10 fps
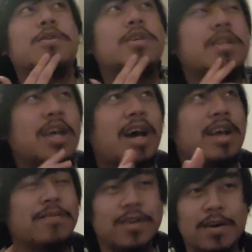could
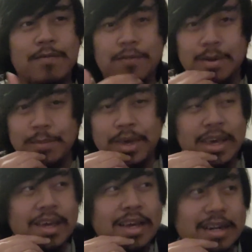not have come from
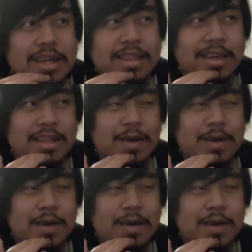nothing?